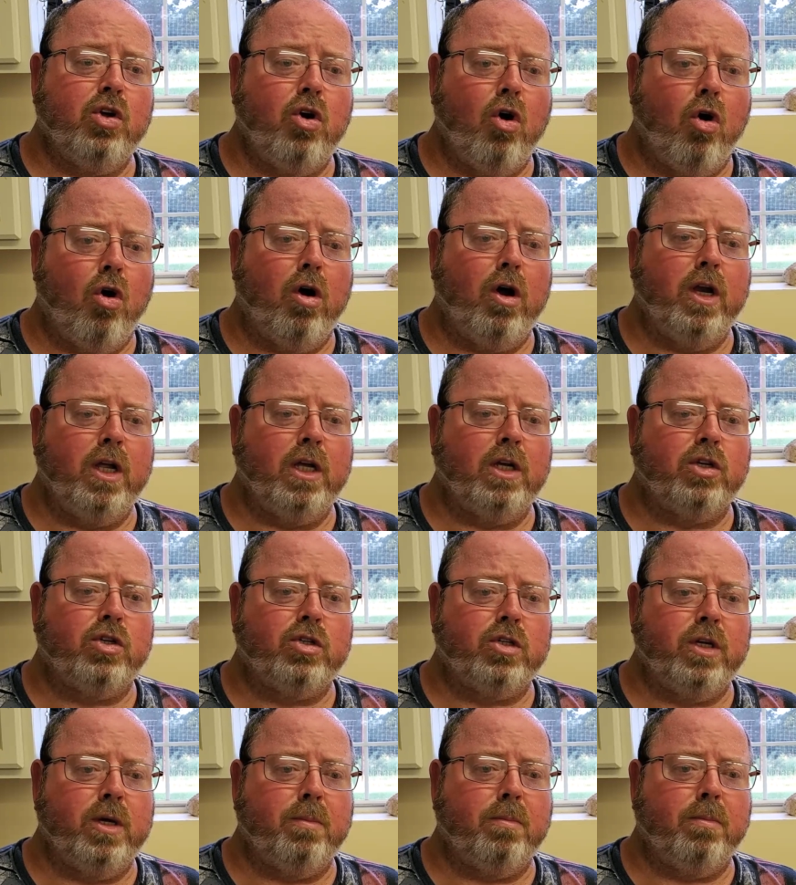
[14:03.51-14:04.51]
gardening
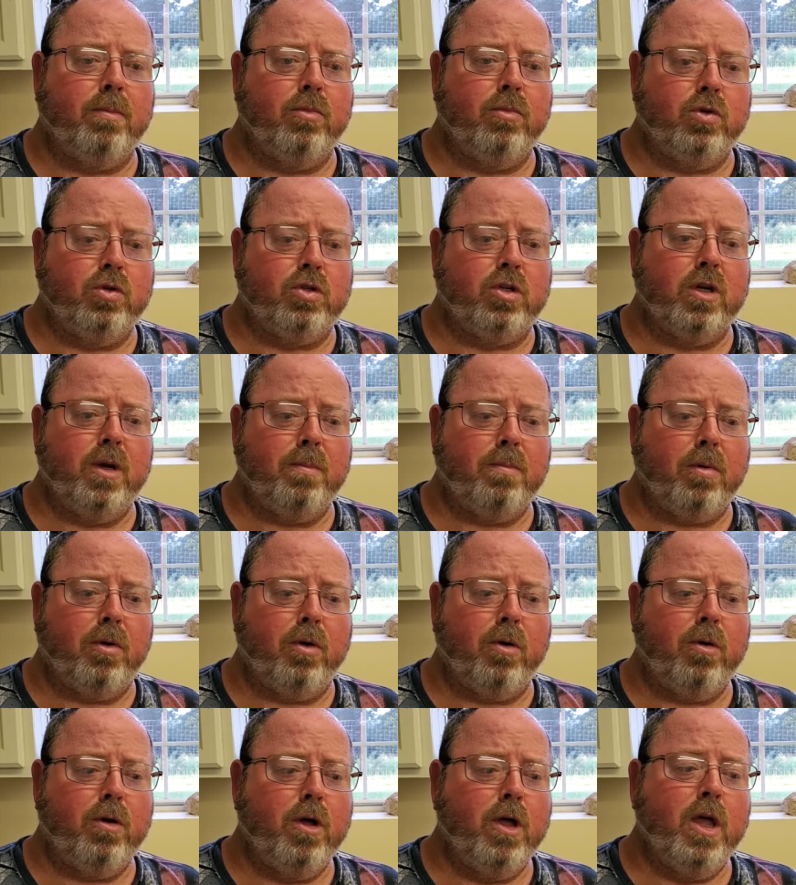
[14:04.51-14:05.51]

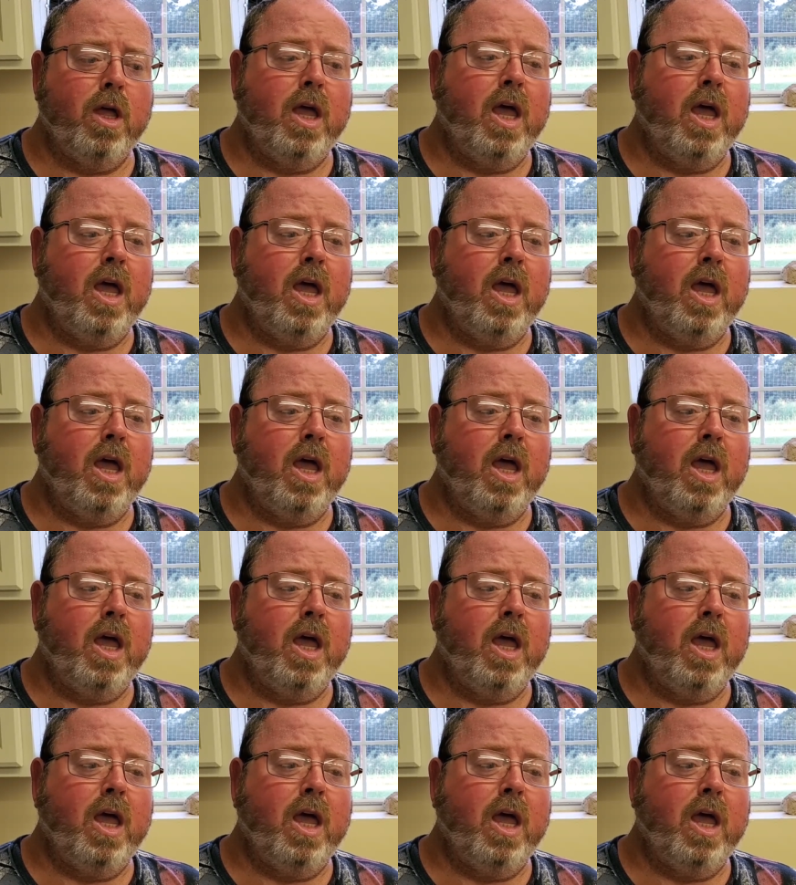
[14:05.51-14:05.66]
simpler,